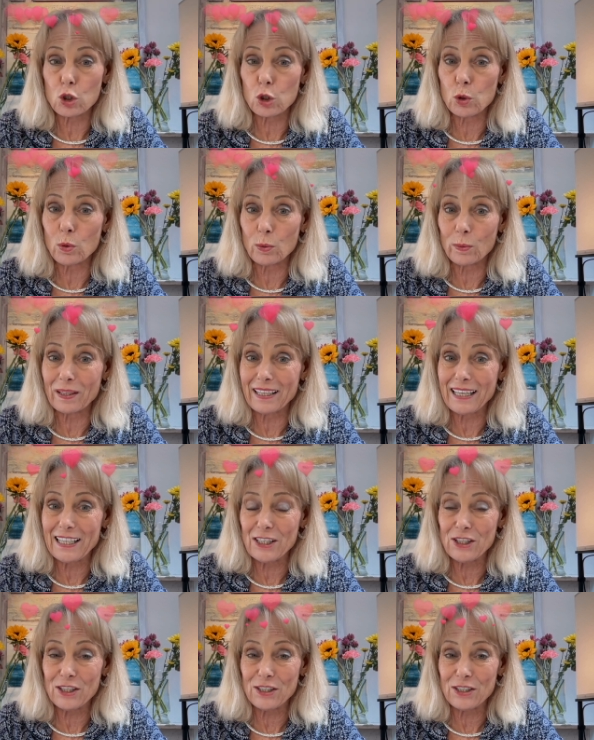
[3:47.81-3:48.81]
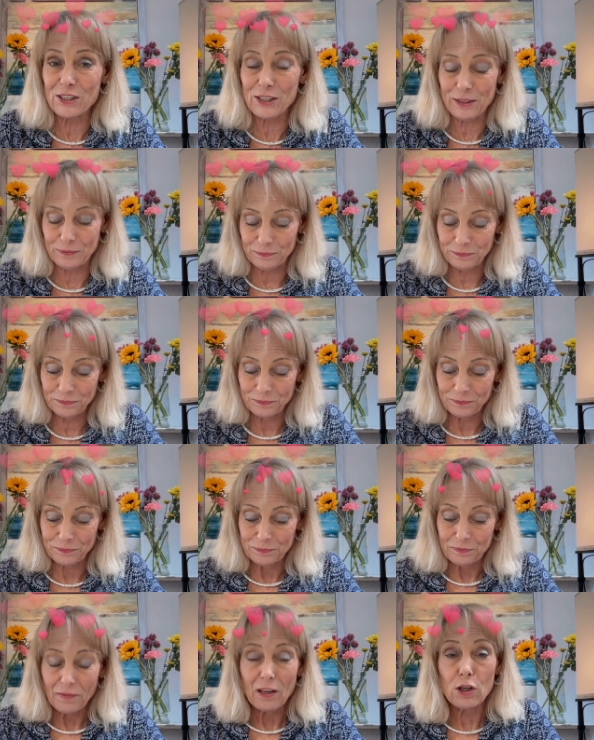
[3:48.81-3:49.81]
to a relationship
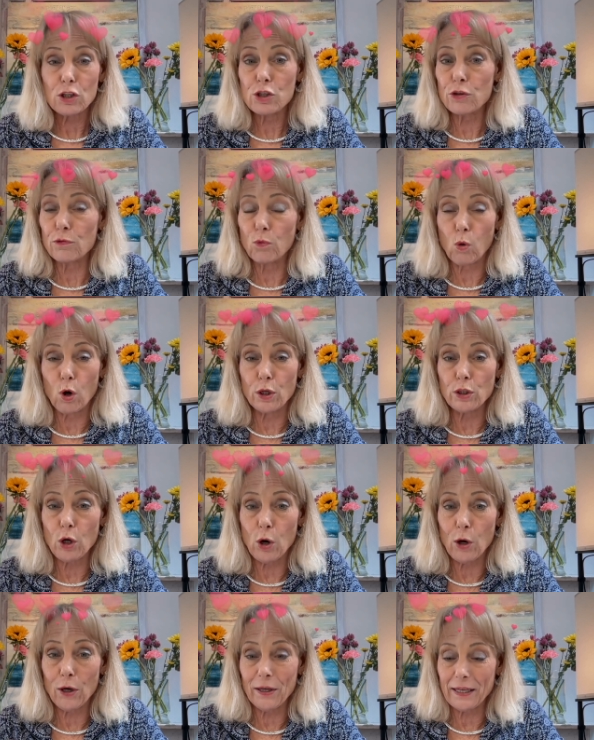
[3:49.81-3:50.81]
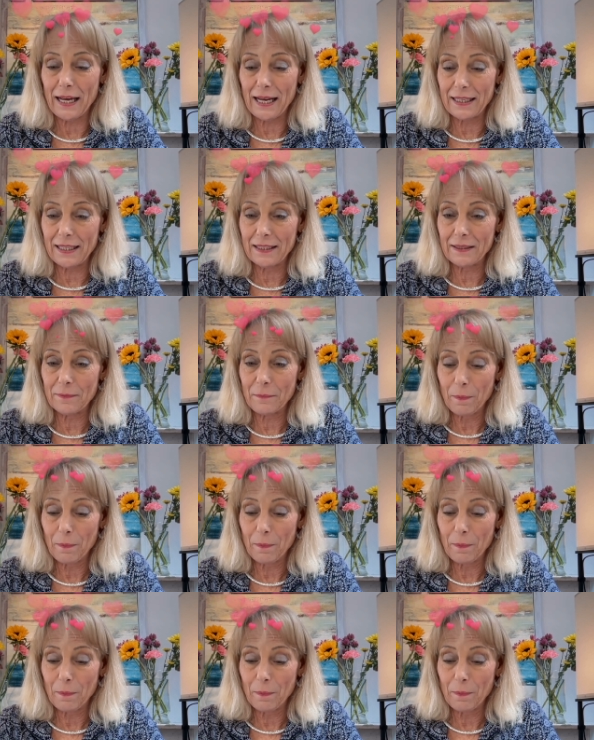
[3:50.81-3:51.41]
because you've worked hard at it.